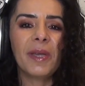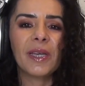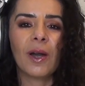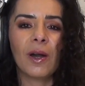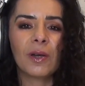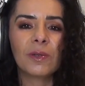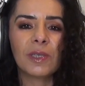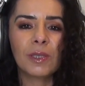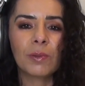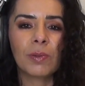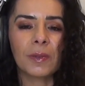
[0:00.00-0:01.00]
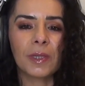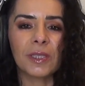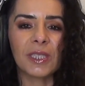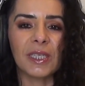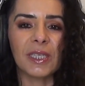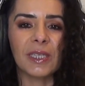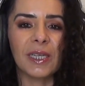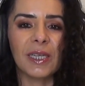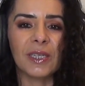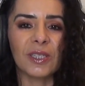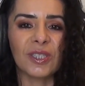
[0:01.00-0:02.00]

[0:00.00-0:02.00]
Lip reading: congressperson in a